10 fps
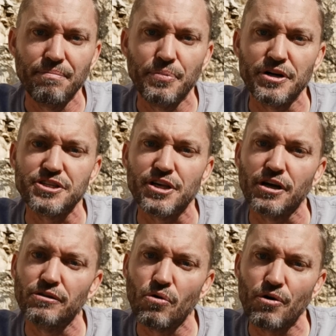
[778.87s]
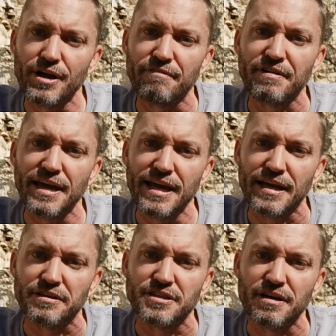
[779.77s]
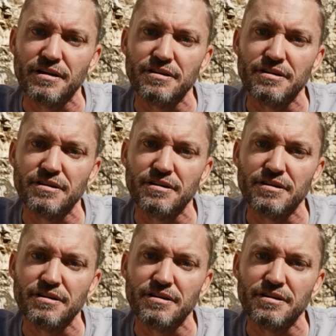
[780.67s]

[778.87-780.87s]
but it's the glory of kings